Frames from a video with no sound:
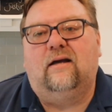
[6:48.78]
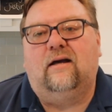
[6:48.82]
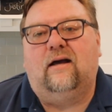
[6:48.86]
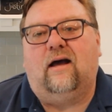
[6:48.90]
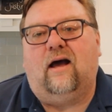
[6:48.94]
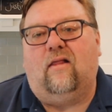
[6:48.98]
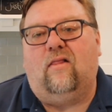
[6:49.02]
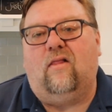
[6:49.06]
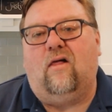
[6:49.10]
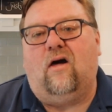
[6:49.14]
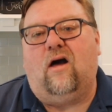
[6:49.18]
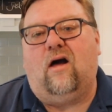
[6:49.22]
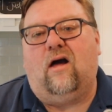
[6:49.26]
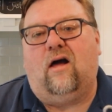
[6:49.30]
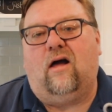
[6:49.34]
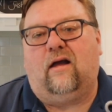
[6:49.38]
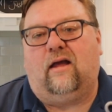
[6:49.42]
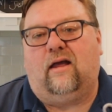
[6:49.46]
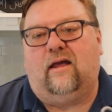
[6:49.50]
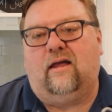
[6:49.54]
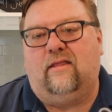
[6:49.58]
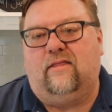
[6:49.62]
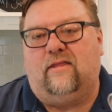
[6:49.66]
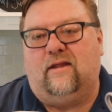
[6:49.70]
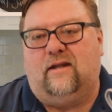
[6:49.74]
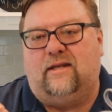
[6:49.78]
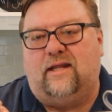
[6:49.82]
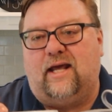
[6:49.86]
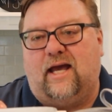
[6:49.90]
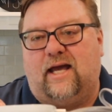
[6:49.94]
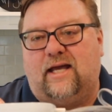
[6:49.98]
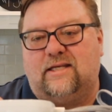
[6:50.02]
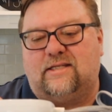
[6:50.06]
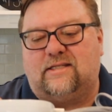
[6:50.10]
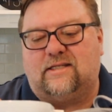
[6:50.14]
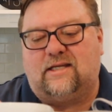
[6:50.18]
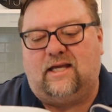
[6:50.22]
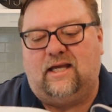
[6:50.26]
along the
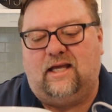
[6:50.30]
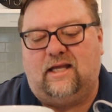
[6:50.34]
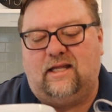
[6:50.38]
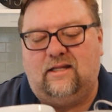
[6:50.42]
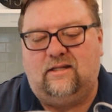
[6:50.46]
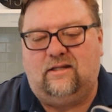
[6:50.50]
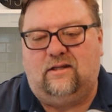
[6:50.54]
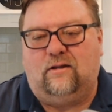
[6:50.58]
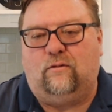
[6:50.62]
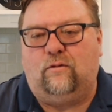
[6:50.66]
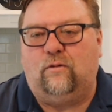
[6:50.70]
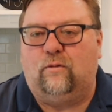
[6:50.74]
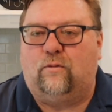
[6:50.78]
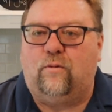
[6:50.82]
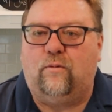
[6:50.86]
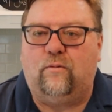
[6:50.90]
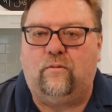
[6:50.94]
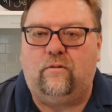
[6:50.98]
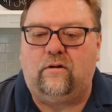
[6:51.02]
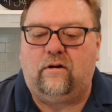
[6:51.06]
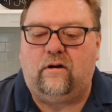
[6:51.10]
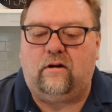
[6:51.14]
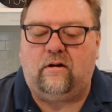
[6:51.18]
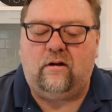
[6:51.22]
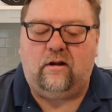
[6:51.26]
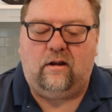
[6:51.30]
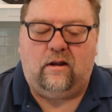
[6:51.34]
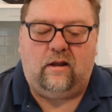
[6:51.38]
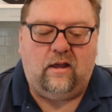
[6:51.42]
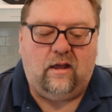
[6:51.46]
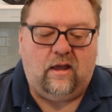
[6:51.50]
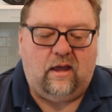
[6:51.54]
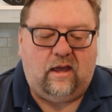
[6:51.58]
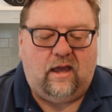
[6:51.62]
desk to the corner,